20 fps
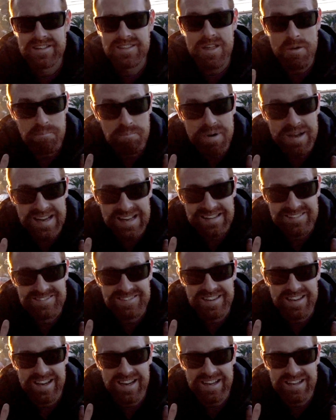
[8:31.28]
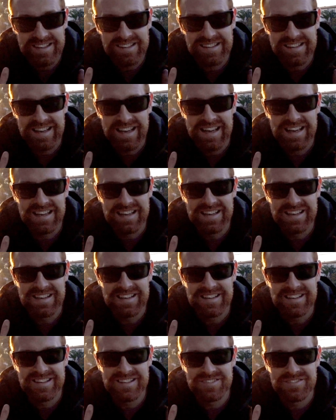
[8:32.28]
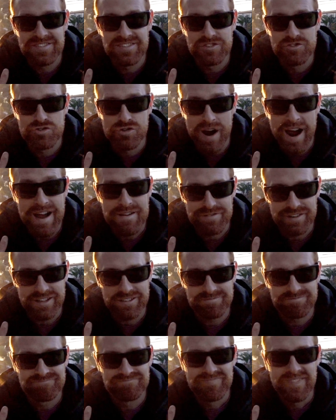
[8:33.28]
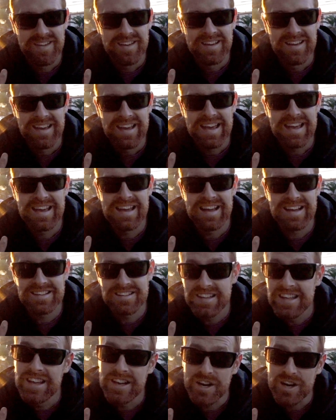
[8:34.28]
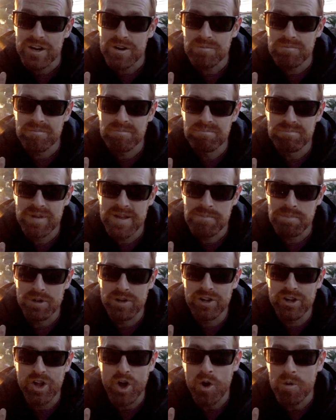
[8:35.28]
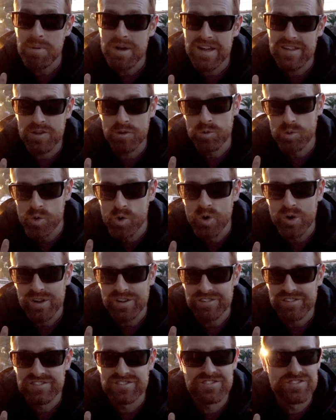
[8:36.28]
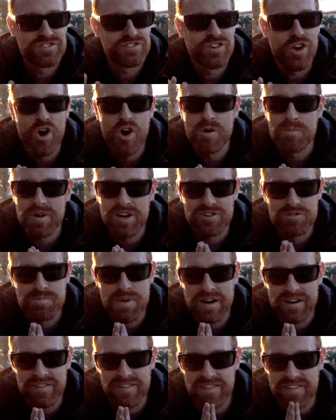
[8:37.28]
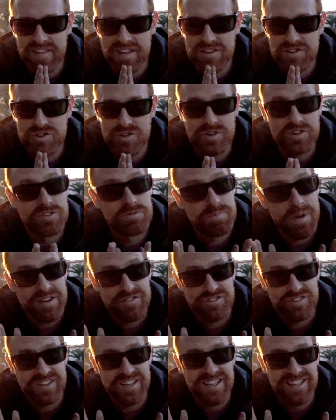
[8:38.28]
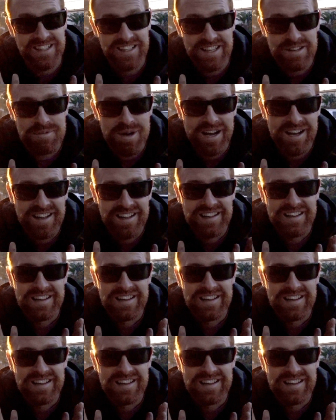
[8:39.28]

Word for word: the biggest thing is driving. And here, people obey the rules so much better than they do, especially in Lima.